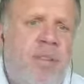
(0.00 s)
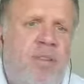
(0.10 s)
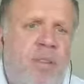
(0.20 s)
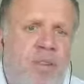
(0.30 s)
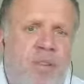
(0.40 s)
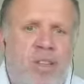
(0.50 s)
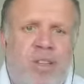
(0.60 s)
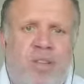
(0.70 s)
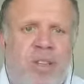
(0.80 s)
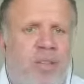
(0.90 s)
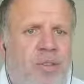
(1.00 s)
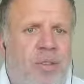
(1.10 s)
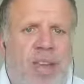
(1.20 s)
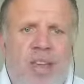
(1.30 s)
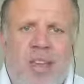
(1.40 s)
If you can reach it yourself,
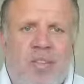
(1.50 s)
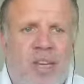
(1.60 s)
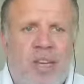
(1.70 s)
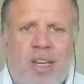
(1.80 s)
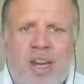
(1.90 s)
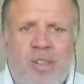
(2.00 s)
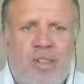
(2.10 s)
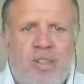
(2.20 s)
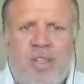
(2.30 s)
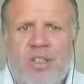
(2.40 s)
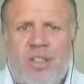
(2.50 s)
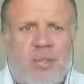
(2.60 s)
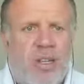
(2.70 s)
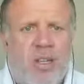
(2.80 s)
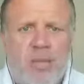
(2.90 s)
great. If you need an agency to
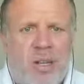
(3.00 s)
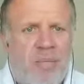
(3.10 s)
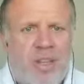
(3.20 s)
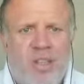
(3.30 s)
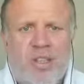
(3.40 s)
sprinkle a bit of magic